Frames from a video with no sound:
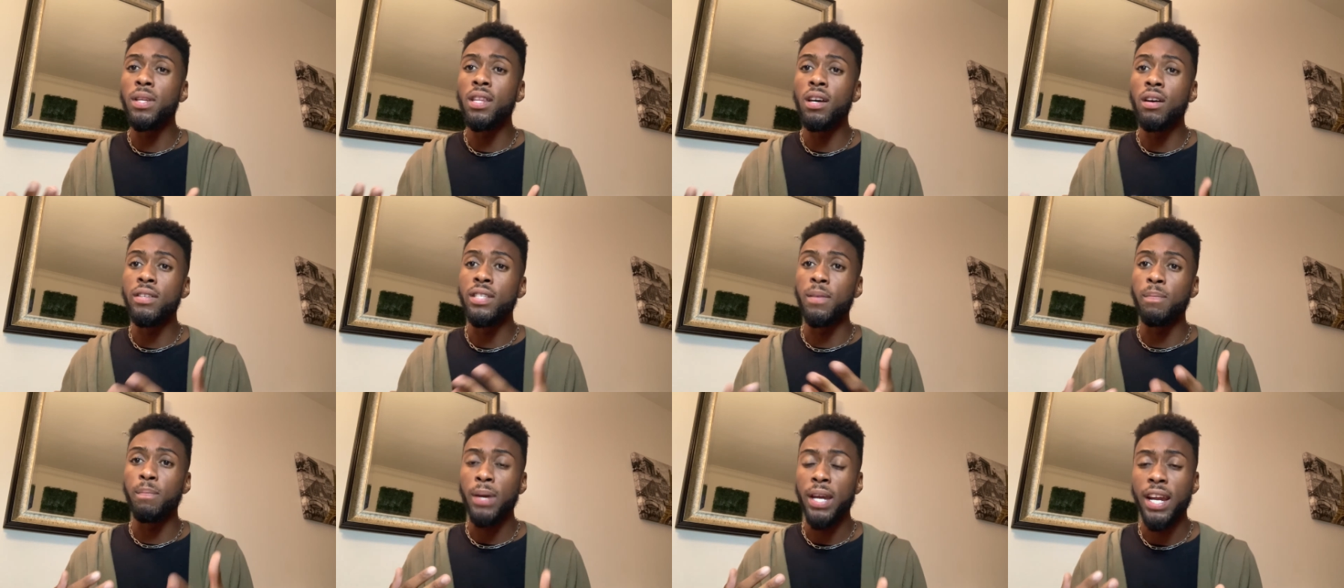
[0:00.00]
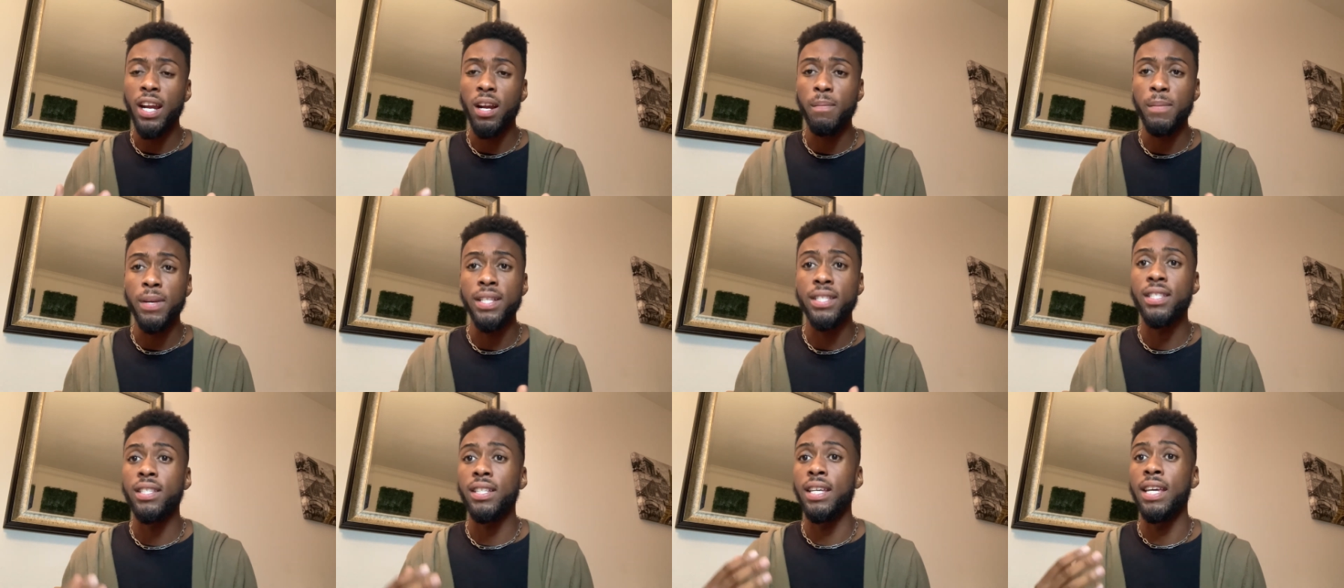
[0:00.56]
of those
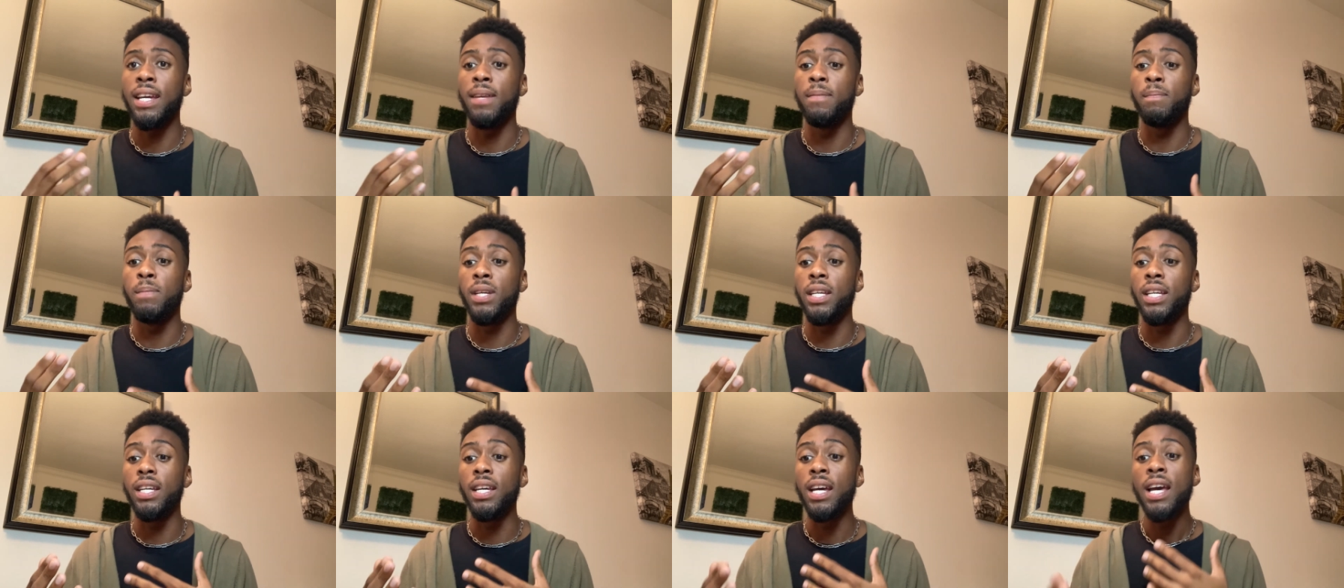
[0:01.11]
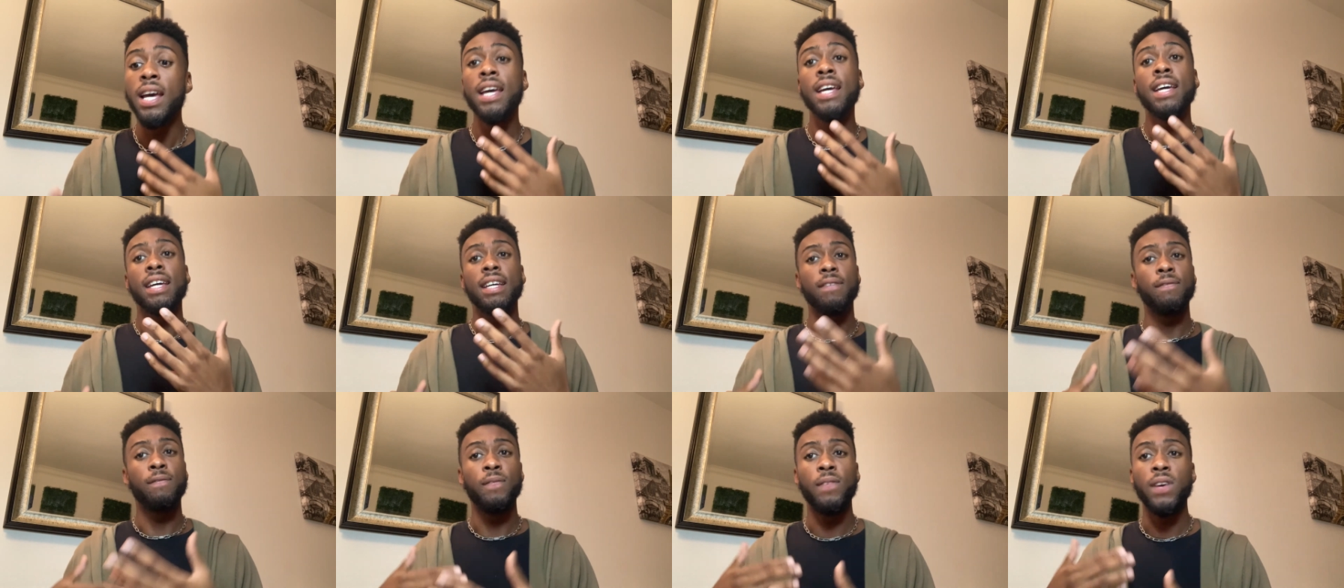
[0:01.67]
impairments can be
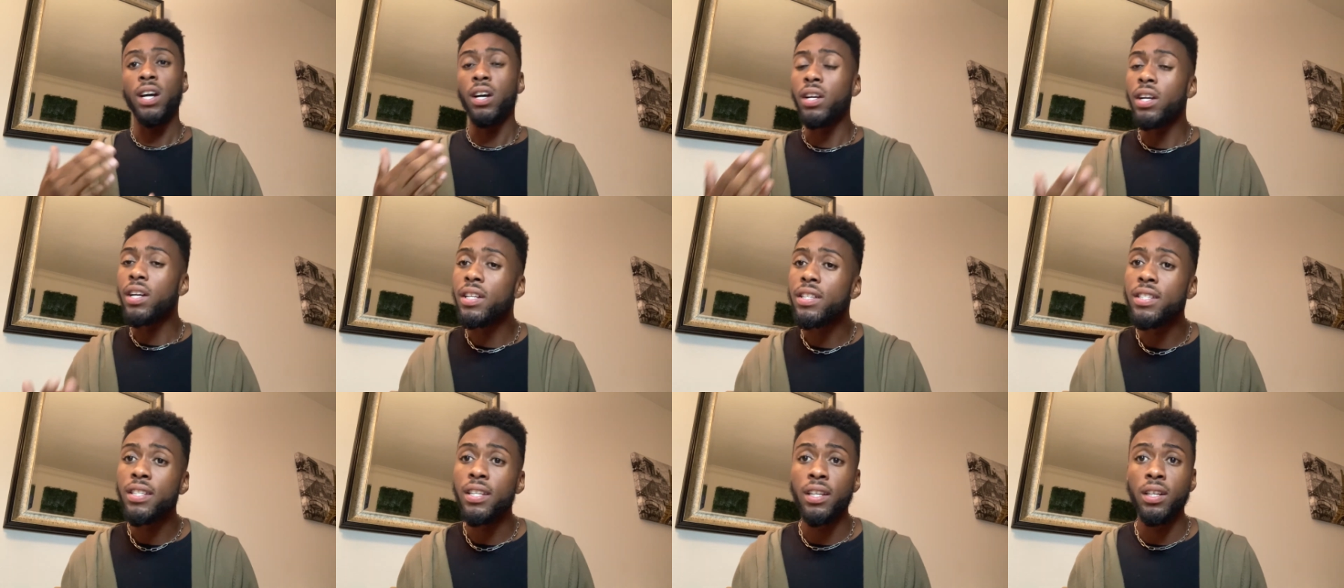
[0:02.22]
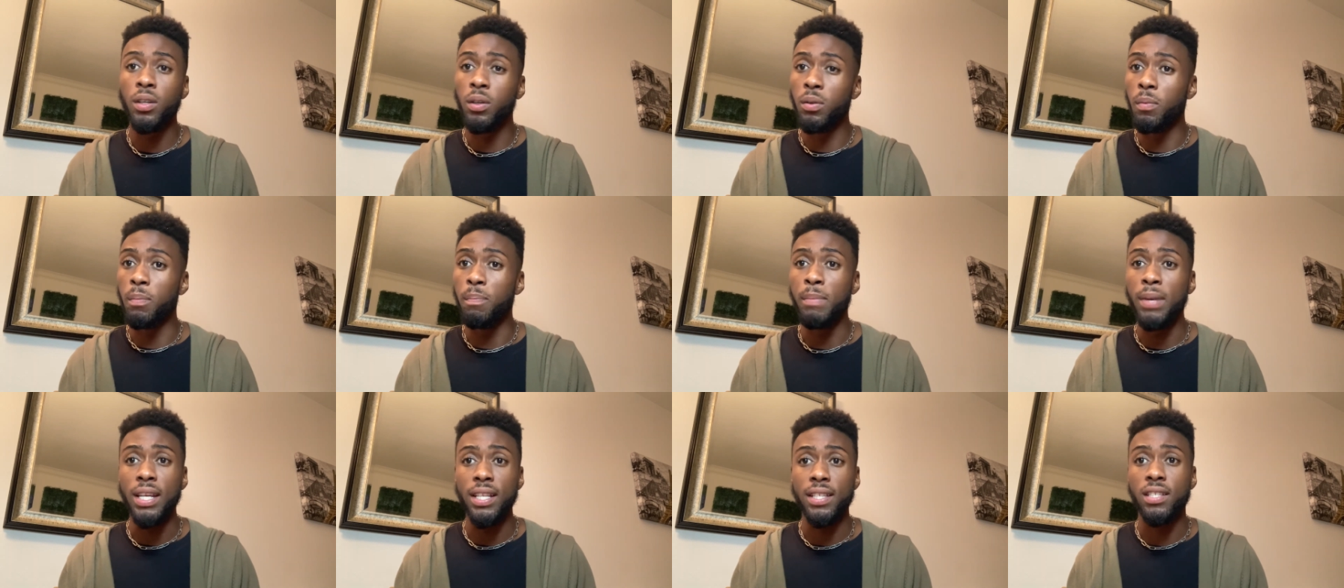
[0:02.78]
failure to
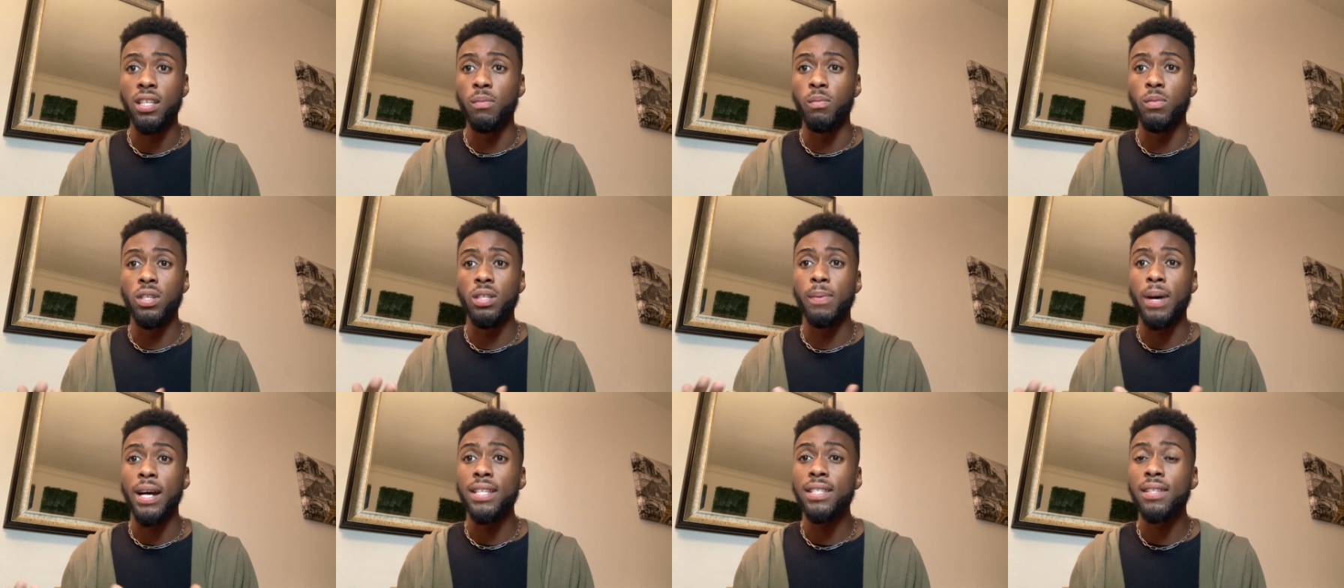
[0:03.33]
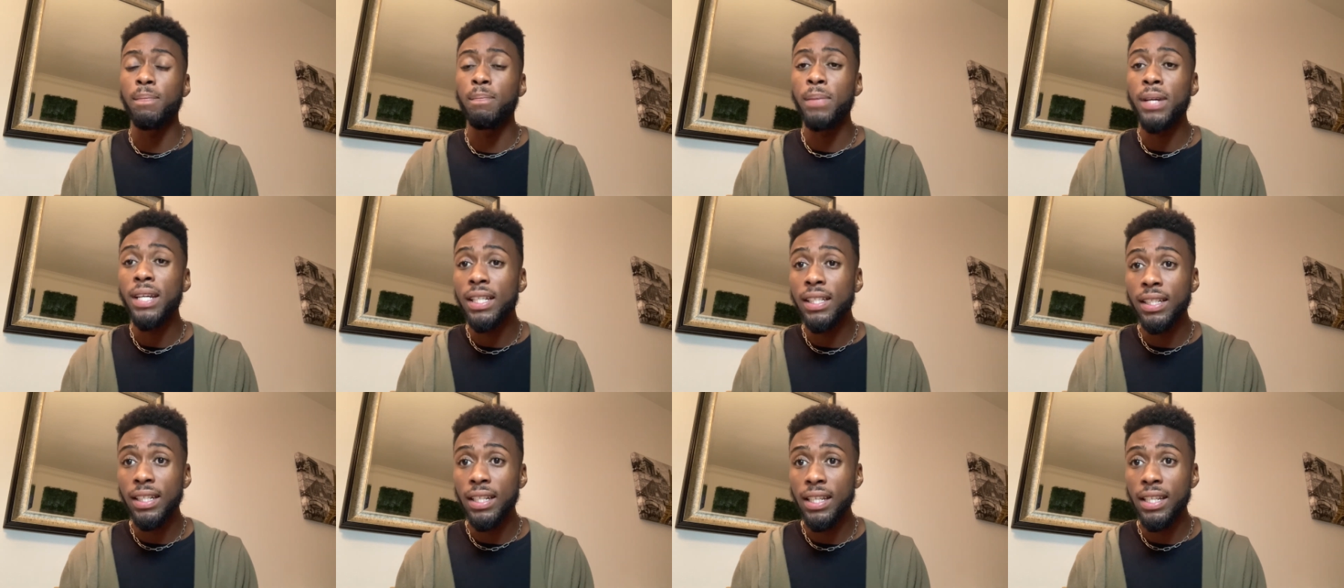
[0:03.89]
meet some
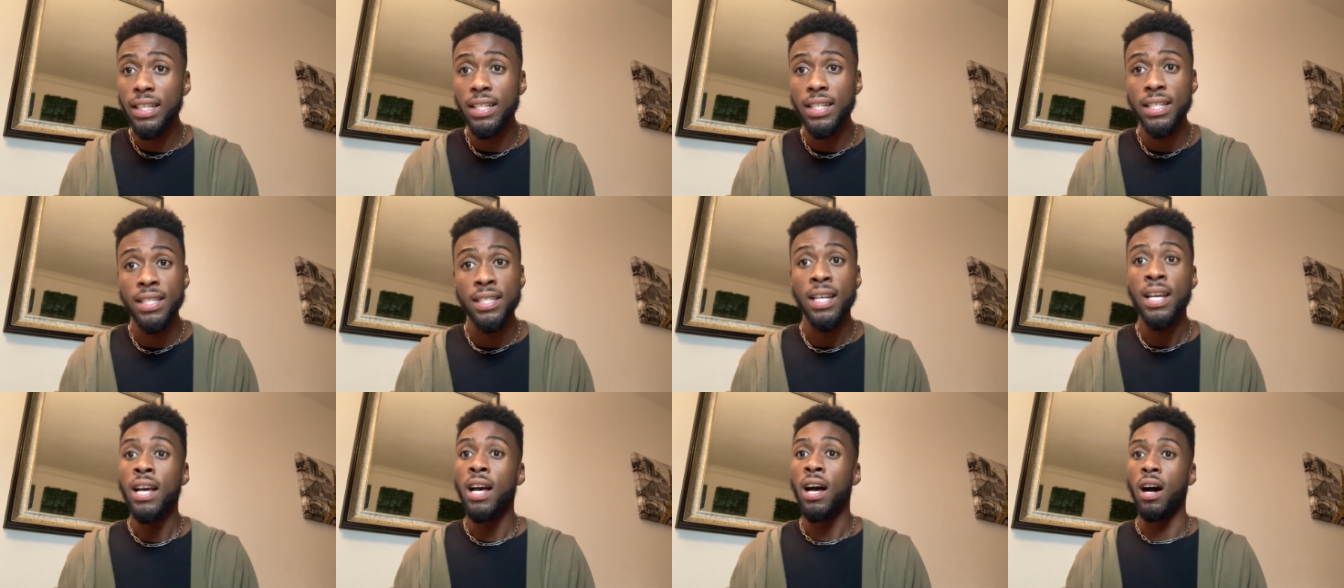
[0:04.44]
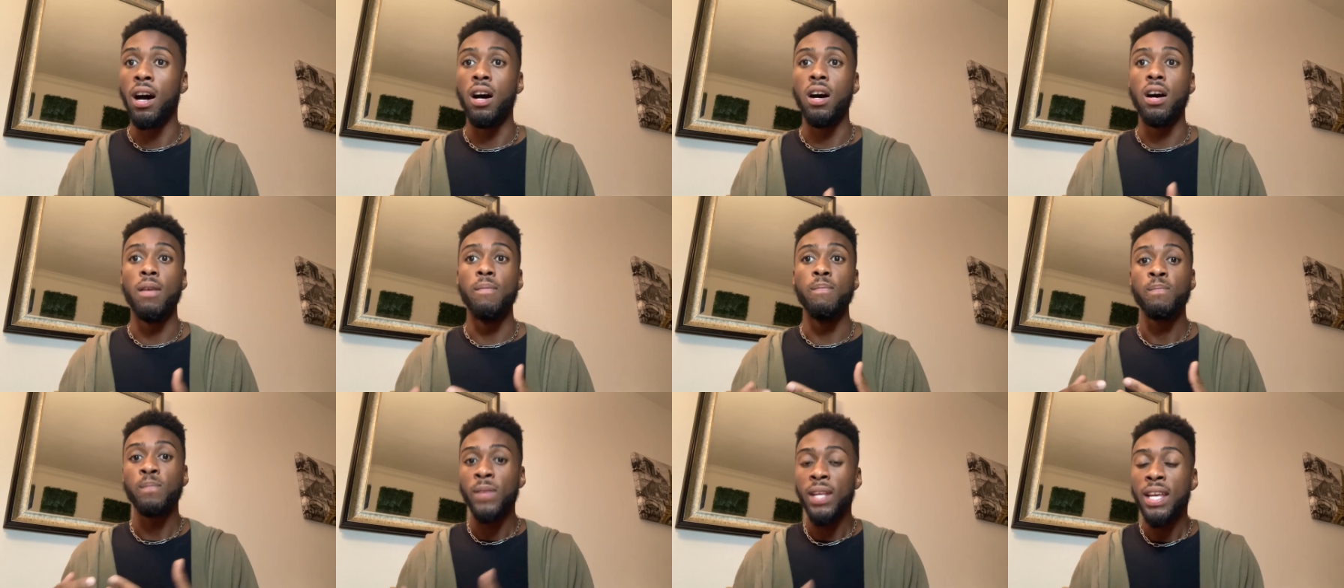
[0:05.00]
responsibilities,
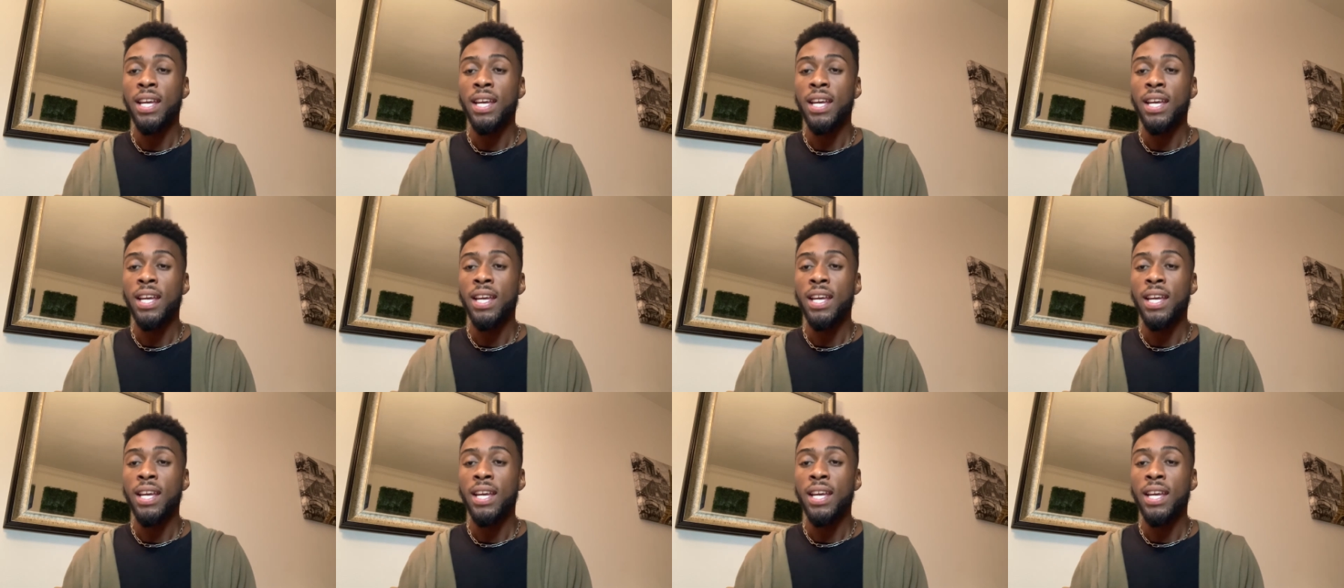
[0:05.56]
um,